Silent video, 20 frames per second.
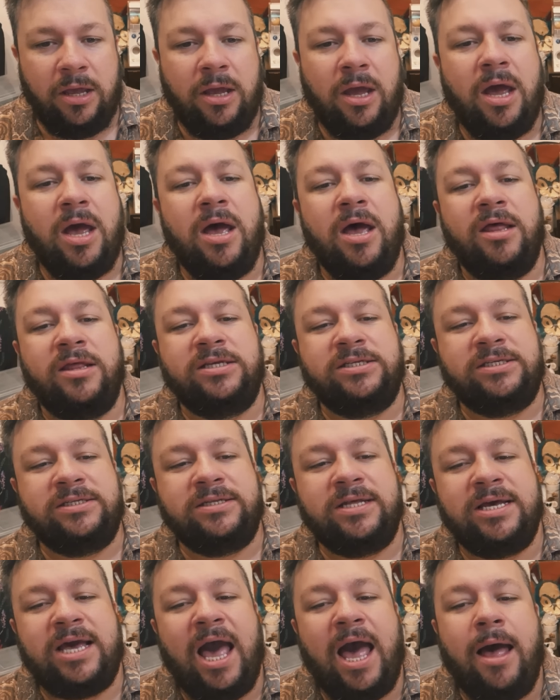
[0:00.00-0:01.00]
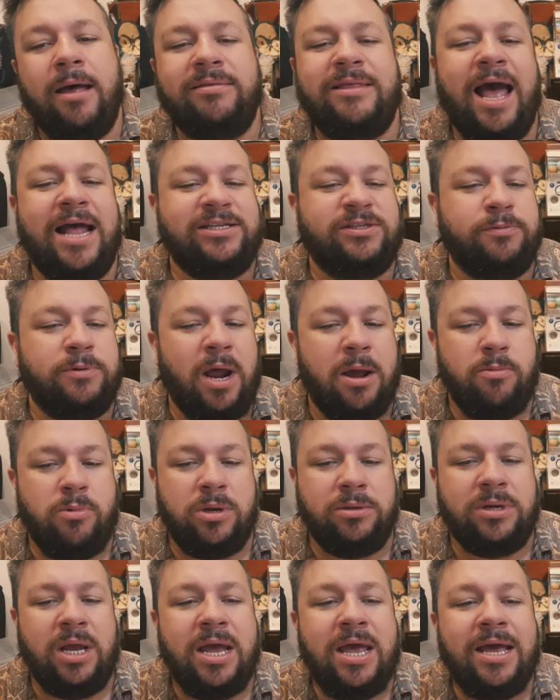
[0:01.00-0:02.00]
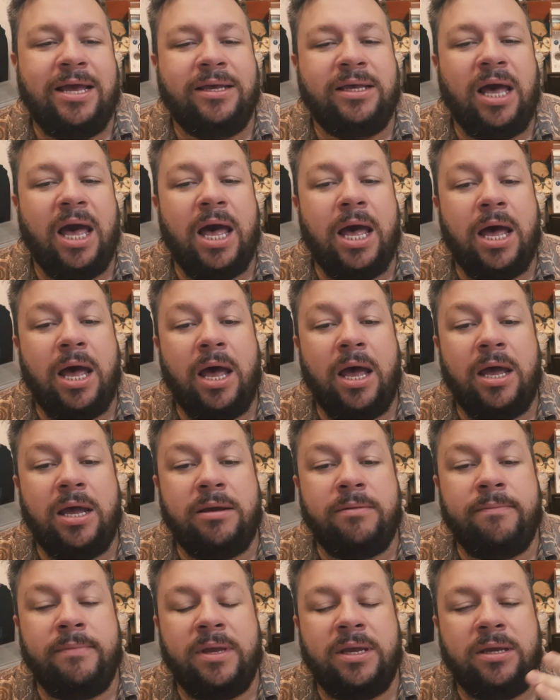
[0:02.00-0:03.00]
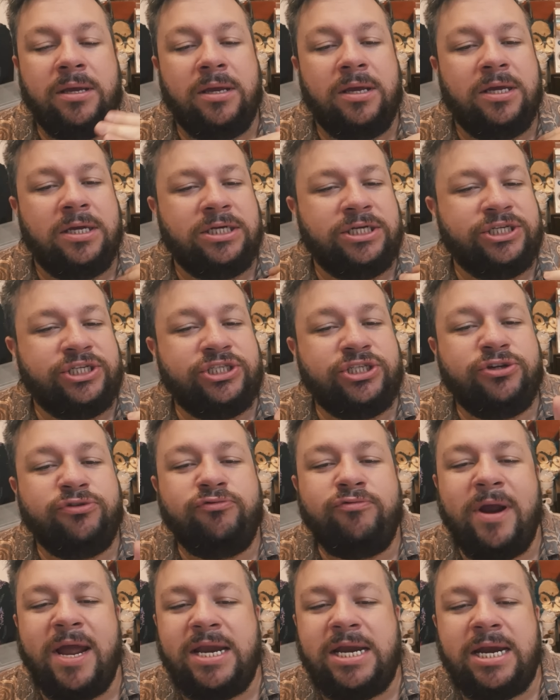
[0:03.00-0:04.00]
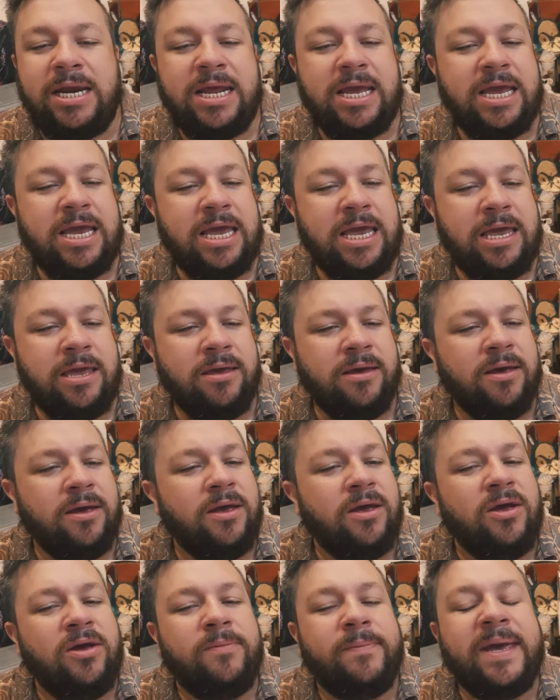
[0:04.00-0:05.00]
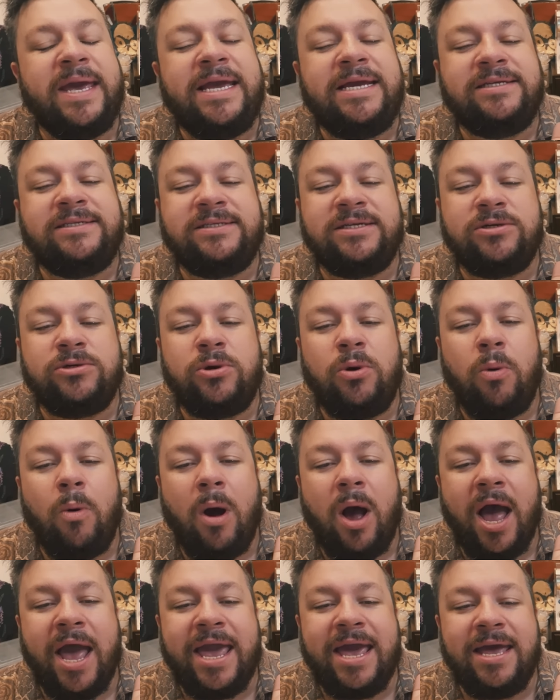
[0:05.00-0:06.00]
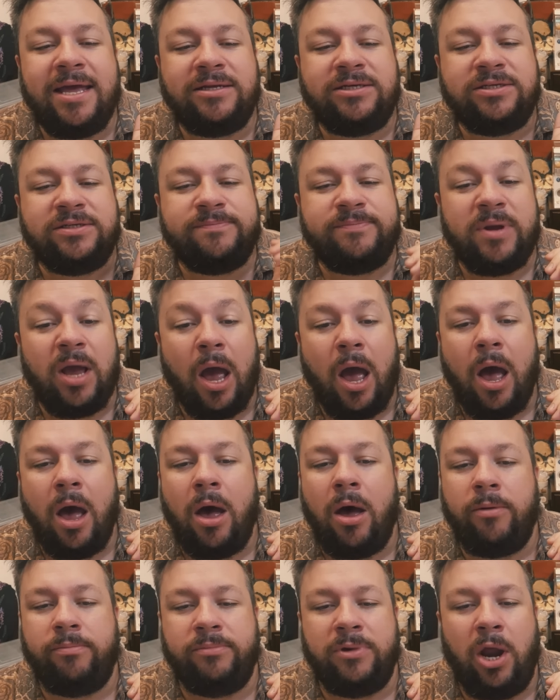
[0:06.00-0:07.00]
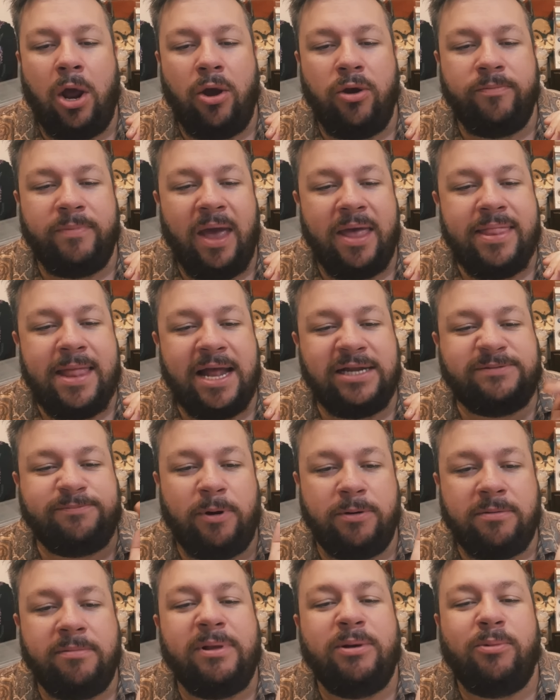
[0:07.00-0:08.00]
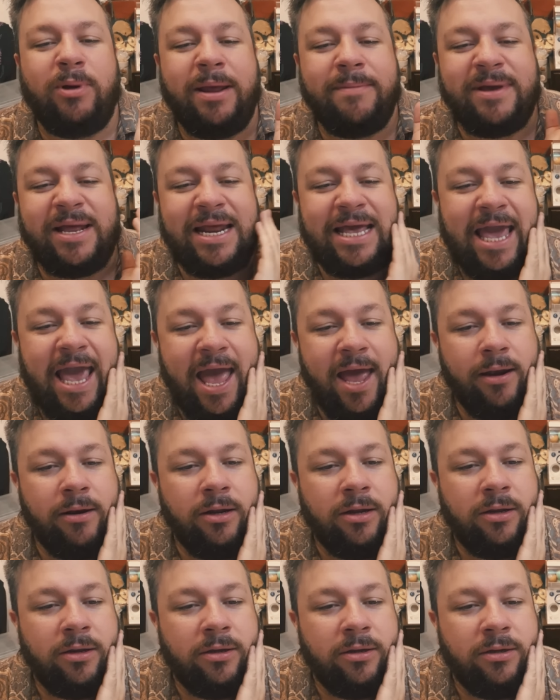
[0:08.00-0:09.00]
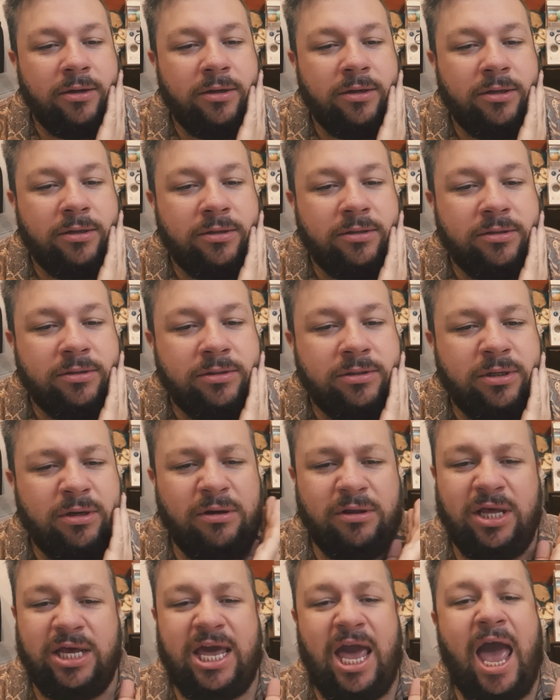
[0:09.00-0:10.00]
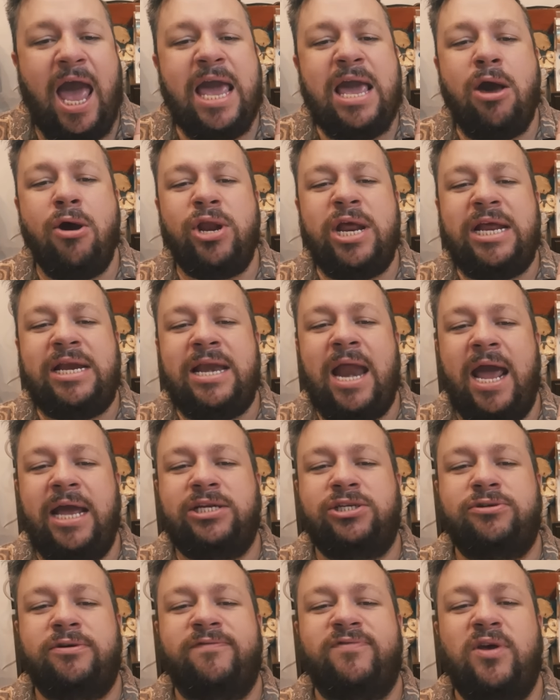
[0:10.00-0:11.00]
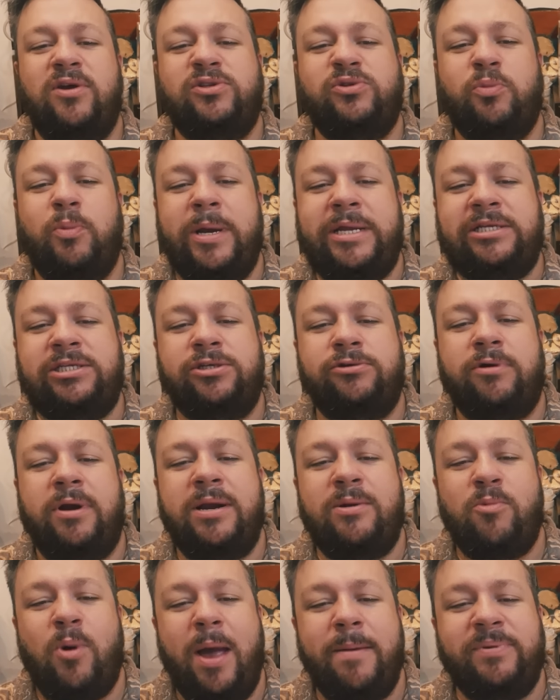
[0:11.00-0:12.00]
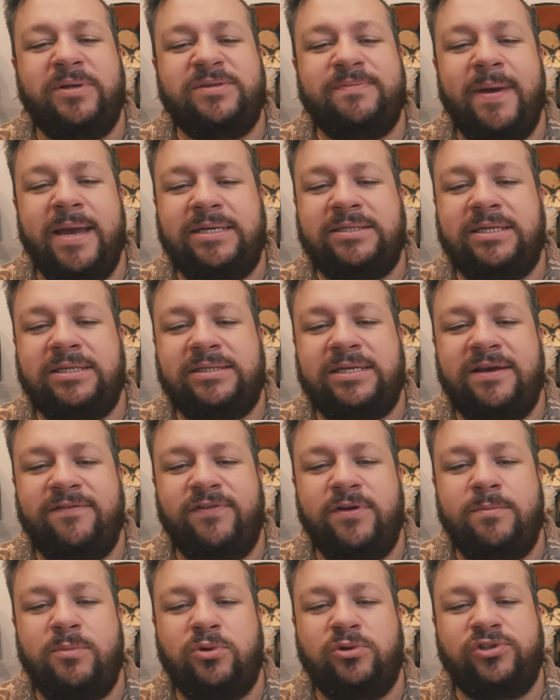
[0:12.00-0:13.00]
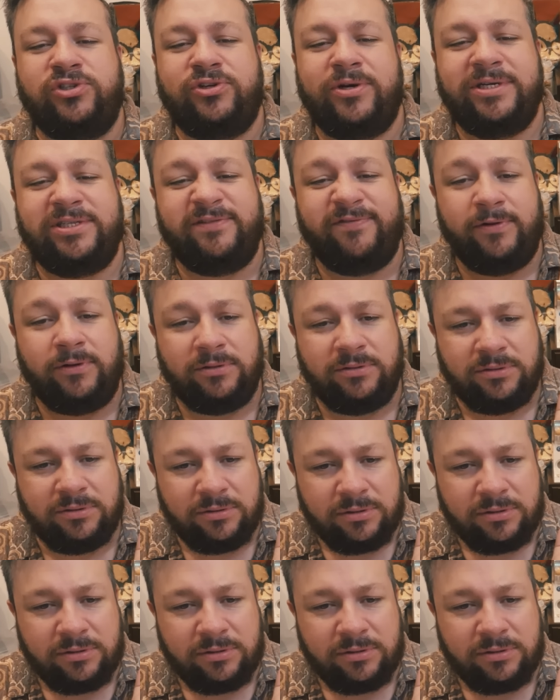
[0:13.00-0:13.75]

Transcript: Ah, oh, this is the calm. That's what I want. Calm, serenity, peace and quiet. Just, oh, no. And that's probably what I'm going to get. Oh, the chaotic nature of those windscreen wipers makes this even more stressful.